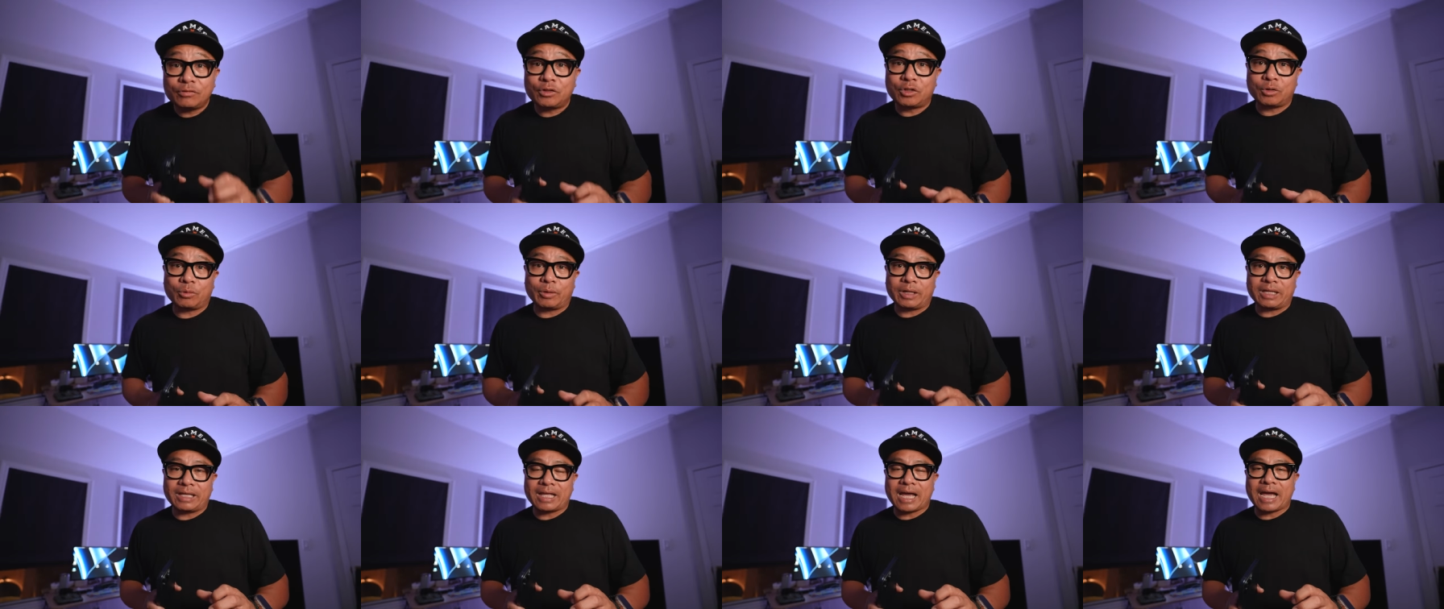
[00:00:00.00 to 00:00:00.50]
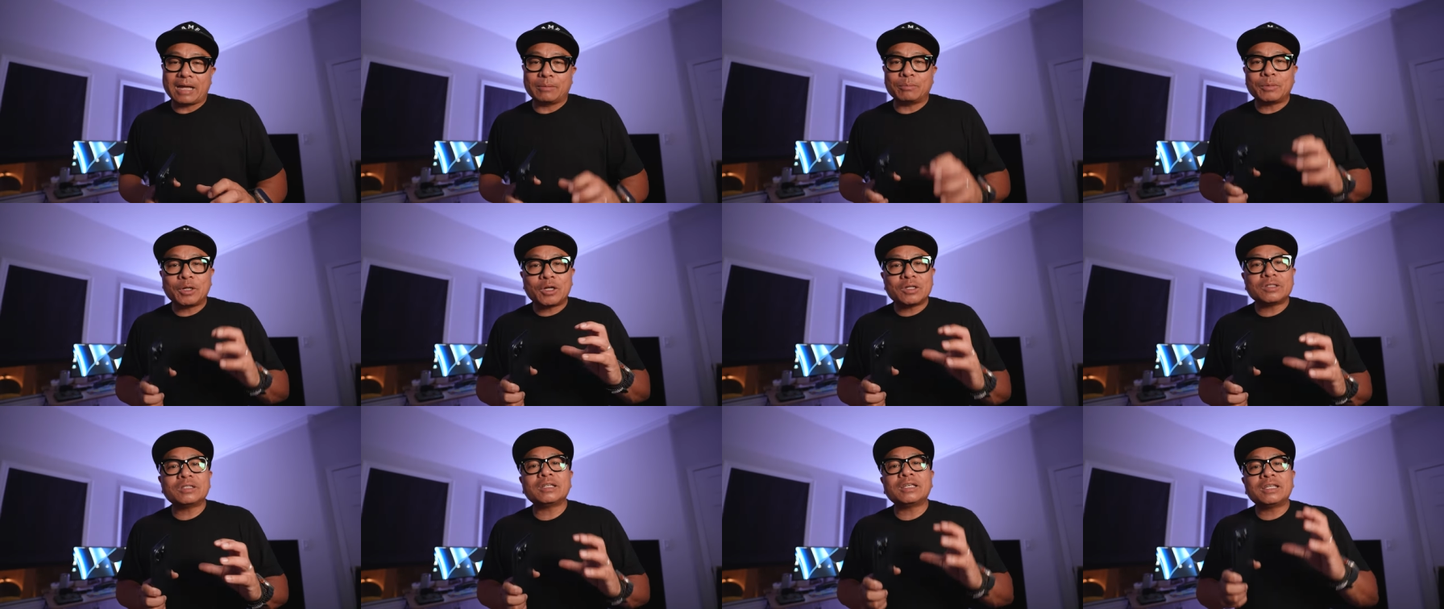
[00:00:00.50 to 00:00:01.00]
doing that
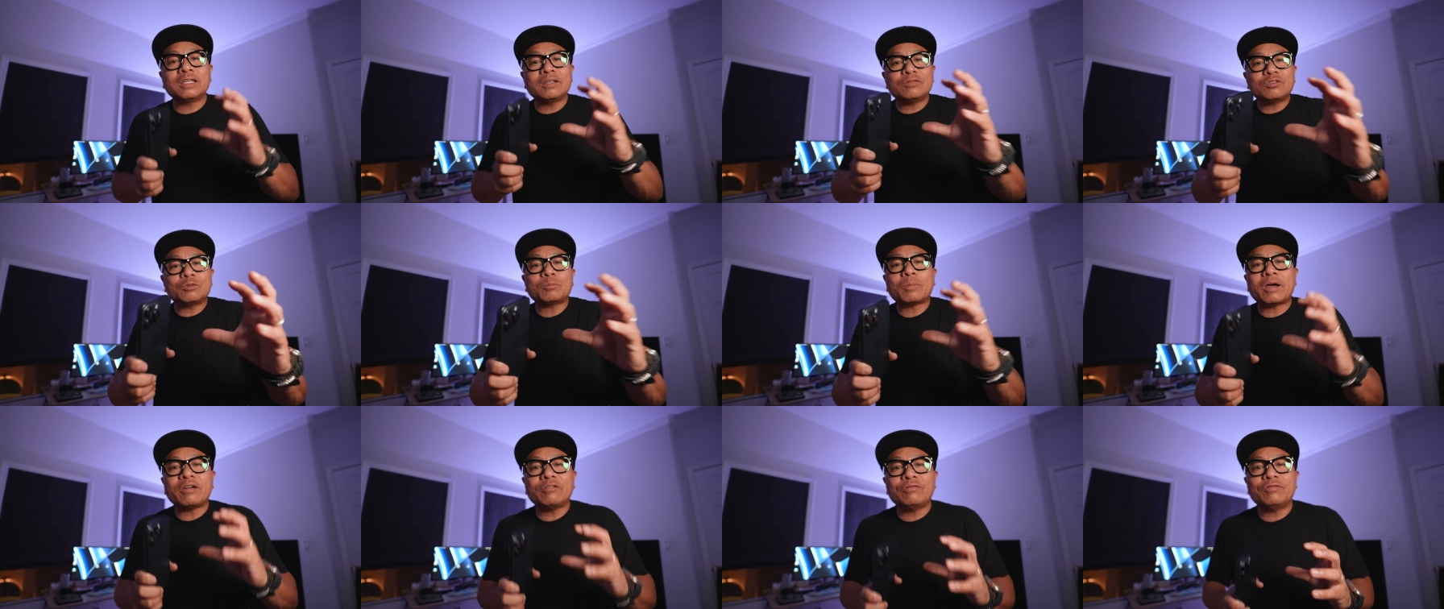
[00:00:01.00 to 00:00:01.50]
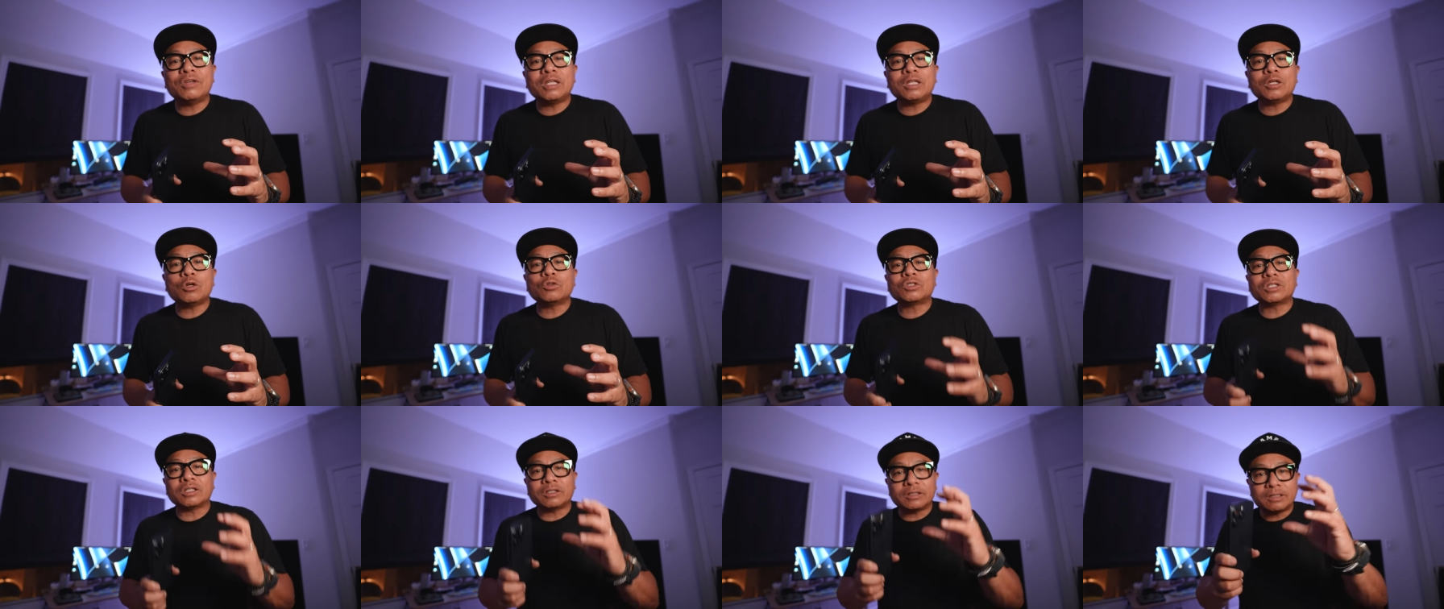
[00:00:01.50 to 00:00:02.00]
because it gives my
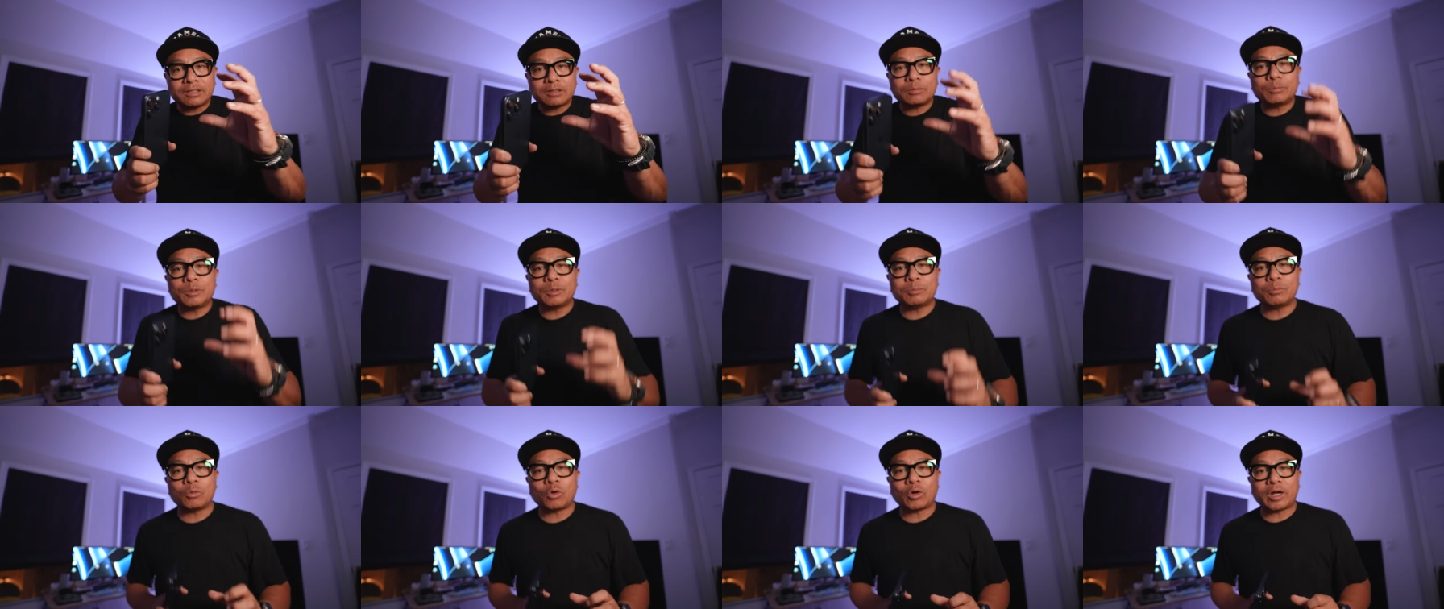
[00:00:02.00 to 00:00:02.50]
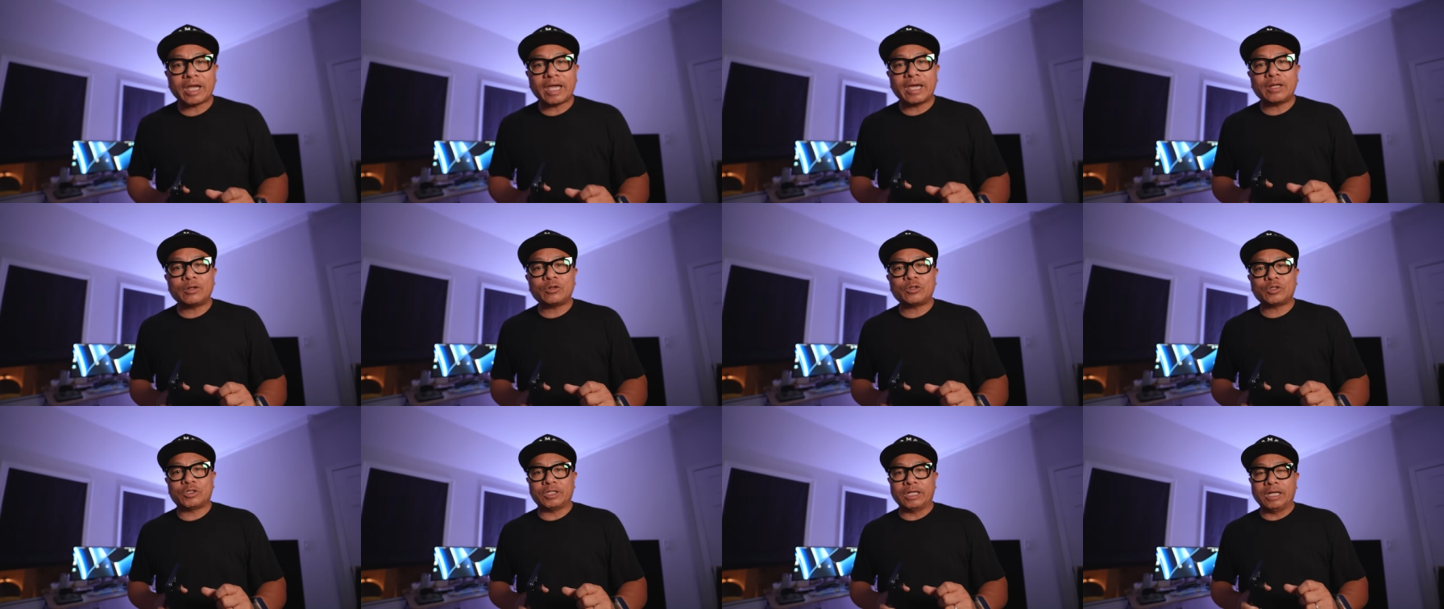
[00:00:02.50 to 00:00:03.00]
videos a little bit more
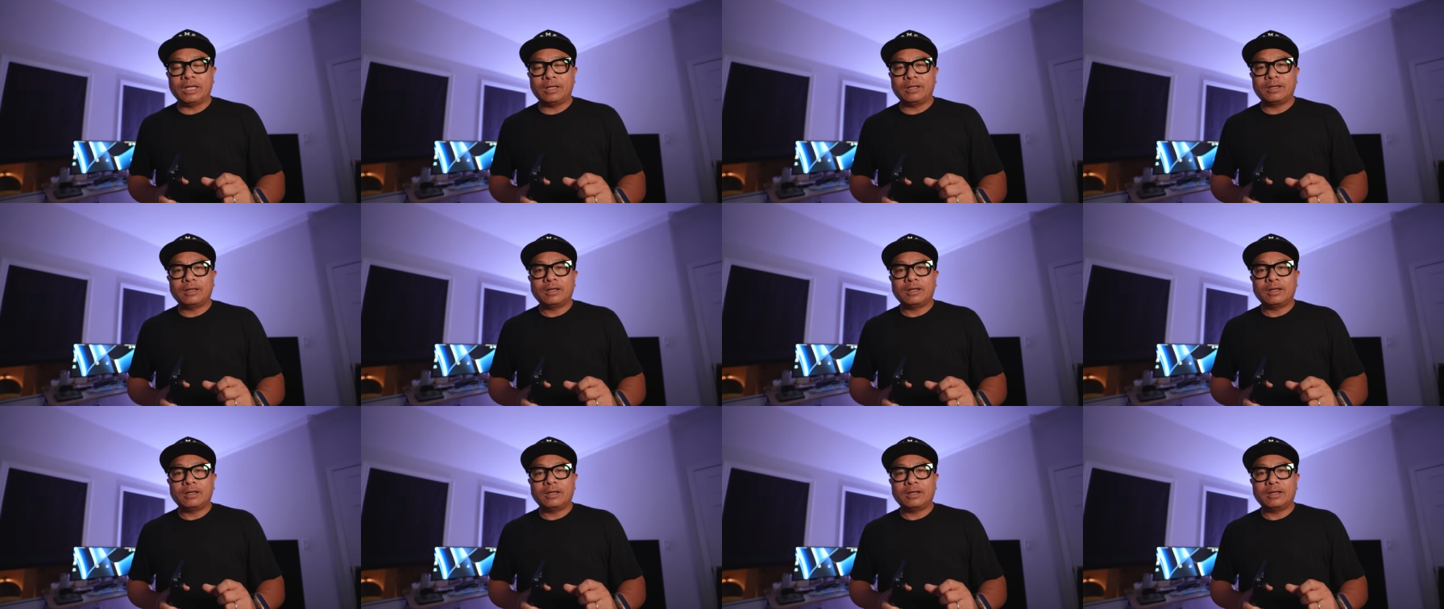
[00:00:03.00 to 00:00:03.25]
energy.